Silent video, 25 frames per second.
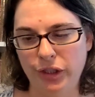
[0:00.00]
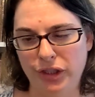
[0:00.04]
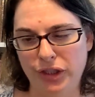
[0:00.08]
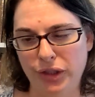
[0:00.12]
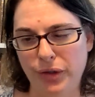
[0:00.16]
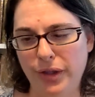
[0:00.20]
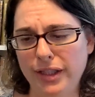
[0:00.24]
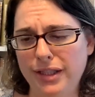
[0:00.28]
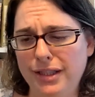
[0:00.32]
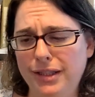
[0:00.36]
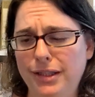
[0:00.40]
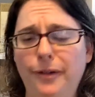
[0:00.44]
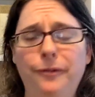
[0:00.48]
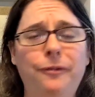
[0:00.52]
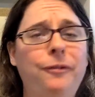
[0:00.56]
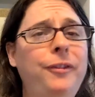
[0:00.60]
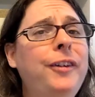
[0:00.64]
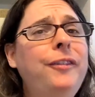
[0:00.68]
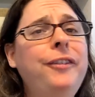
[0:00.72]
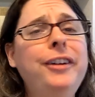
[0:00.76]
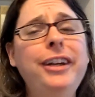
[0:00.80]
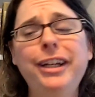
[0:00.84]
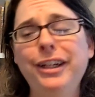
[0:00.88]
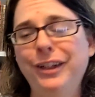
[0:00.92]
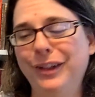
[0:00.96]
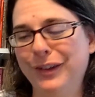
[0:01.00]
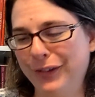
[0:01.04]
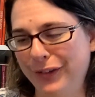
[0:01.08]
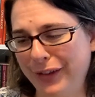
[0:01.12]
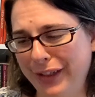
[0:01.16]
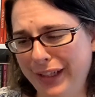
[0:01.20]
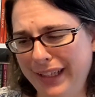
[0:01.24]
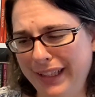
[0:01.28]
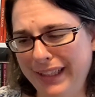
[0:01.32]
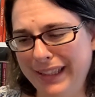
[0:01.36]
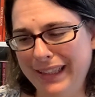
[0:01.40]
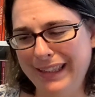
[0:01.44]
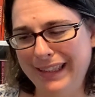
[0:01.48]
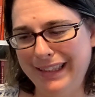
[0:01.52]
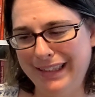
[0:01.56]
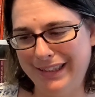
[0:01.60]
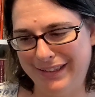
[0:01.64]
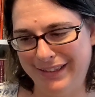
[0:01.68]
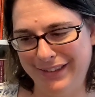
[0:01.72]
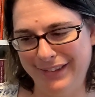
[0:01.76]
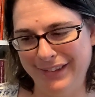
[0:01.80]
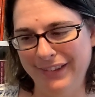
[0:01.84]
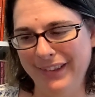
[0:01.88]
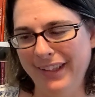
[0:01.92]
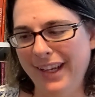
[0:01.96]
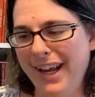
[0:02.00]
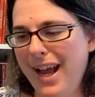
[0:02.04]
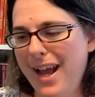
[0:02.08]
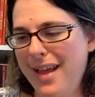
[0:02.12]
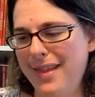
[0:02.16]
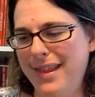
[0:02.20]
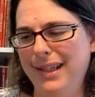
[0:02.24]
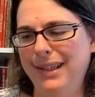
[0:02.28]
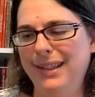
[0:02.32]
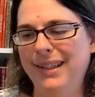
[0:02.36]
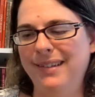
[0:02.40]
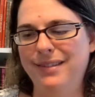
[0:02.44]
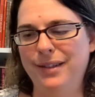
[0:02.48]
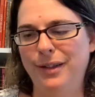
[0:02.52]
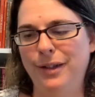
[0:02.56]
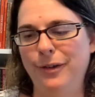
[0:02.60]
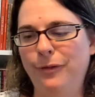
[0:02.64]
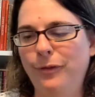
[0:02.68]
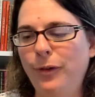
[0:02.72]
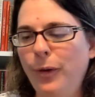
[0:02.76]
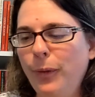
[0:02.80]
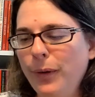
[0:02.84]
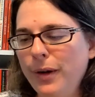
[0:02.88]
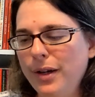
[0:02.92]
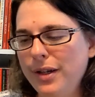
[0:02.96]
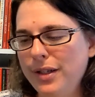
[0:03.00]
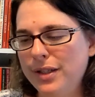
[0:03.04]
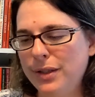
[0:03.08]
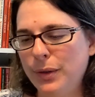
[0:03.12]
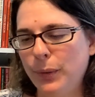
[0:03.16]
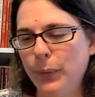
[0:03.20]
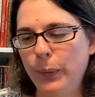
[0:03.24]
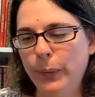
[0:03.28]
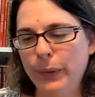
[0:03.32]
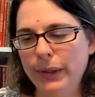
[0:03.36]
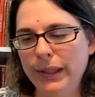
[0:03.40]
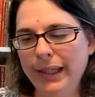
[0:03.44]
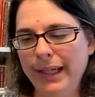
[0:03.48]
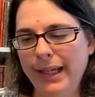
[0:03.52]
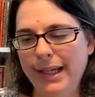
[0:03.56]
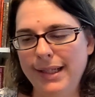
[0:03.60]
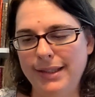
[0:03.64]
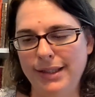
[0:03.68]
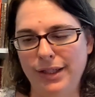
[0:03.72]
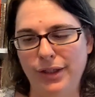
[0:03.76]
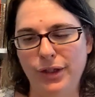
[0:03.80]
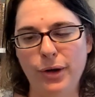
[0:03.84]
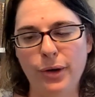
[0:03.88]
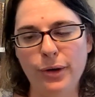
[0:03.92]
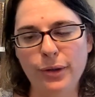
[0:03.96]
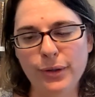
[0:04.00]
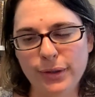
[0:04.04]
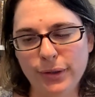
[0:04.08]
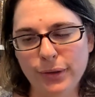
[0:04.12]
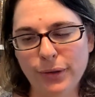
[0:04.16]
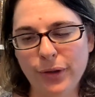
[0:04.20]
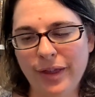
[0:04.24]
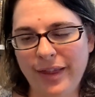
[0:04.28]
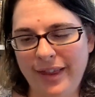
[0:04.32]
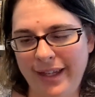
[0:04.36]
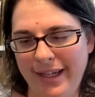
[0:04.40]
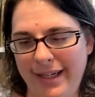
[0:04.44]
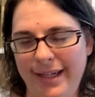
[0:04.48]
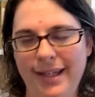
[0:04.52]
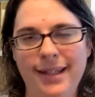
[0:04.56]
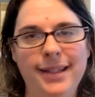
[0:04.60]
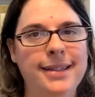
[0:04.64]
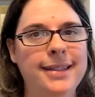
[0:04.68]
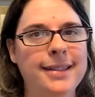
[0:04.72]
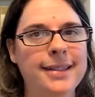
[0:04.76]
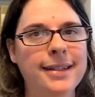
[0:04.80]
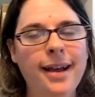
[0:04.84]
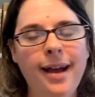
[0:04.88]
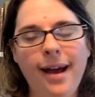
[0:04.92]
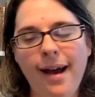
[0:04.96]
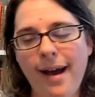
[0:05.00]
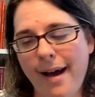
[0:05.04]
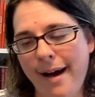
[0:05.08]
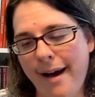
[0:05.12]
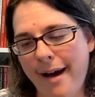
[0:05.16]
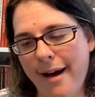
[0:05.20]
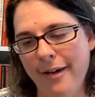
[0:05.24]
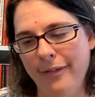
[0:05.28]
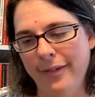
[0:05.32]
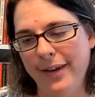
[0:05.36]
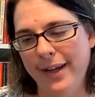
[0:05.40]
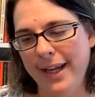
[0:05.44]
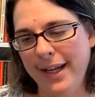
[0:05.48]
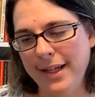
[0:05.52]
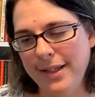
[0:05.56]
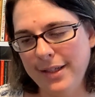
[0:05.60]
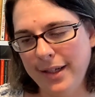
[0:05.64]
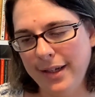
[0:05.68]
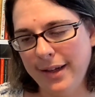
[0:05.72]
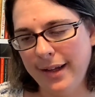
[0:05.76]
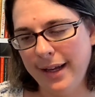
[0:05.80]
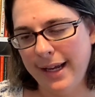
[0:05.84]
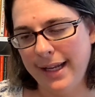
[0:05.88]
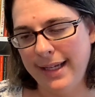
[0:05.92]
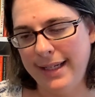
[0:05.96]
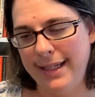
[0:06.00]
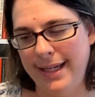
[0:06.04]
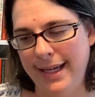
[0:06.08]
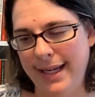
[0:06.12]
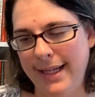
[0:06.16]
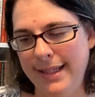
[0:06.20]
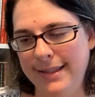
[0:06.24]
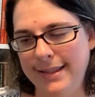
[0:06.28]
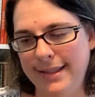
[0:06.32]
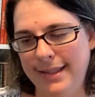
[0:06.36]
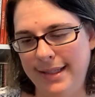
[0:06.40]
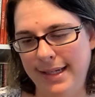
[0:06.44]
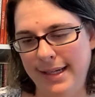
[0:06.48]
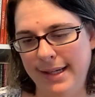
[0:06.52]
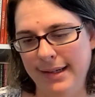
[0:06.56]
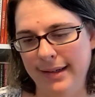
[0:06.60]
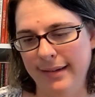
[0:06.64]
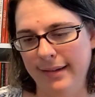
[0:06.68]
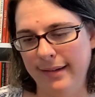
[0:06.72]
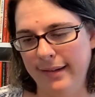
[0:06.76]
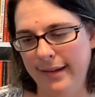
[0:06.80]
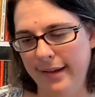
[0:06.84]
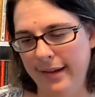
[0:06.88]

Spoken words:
So this is a vivid green lizard that lives in the forest, woodlands, and coastal thickets of Kenya and Tanzania.